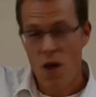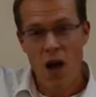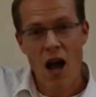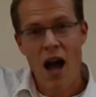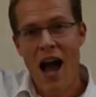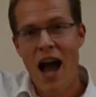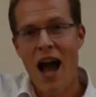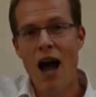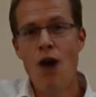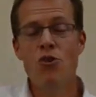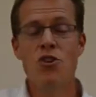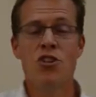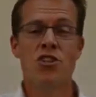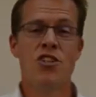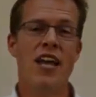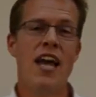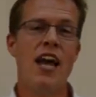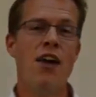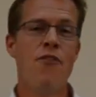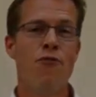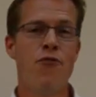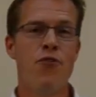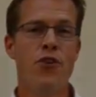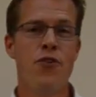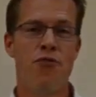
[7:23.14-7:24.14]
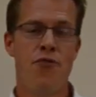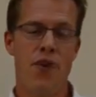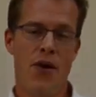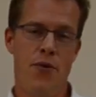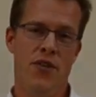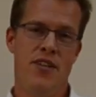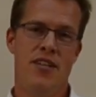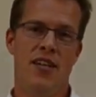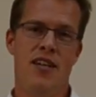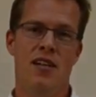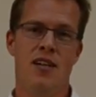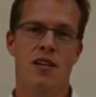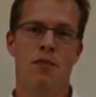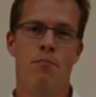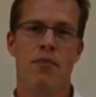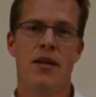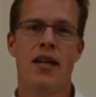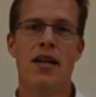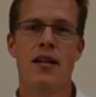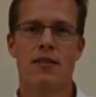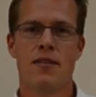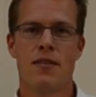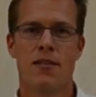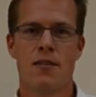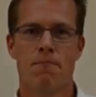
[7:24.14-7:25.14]
How does every fairy tale
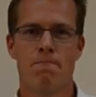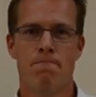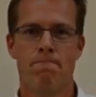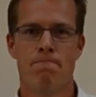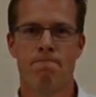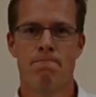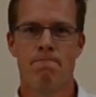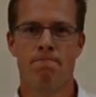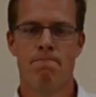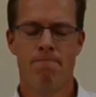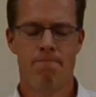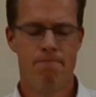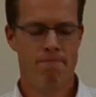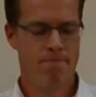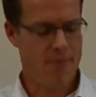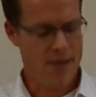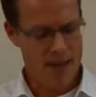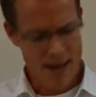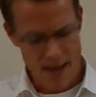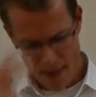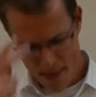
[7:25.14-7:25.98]
begin? And I